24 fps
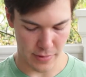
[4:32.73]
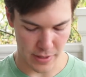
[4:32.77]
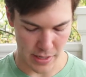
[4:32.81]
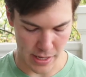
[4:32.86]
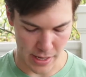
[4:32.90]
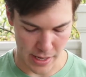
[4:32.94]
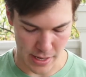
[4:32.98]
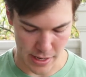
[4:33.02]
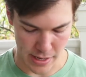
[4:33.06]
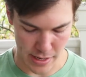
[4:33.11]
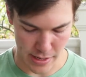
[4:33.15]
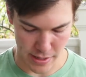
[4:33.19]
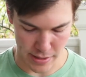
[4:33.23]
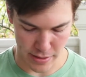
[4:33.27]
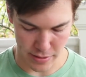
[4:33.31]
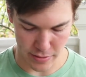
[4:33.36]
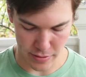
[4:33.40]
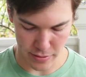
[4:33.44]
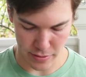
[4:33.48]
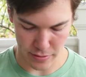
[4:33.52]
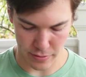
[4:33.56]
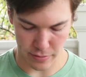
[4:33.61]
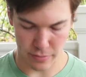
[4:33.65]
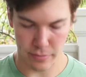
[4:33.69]

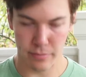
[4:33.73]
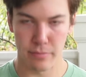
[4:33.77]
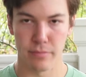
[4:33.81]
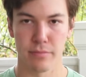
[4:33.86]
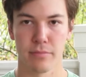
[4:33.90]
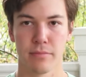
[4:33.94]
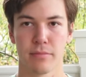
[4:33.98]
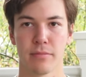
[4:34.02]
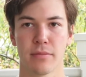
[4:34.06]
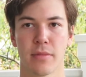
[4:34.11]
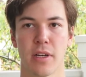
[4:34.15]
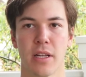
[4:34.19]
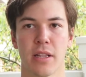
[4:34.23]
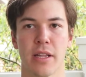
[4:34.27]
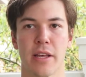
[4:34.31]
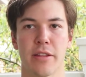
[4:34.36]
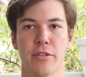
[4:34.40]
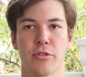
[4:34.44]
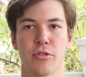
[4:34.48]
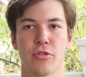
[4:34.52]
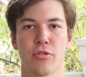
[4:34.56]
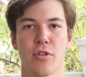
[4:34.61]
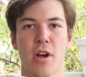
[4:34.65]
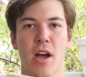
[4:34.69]
and a
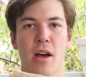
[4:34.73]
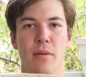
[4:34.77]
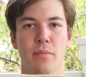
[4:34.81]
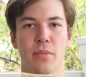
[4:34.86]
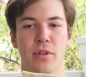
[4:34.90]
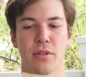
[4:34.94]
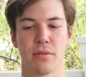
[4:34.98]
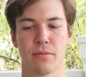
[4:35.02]
leather strop.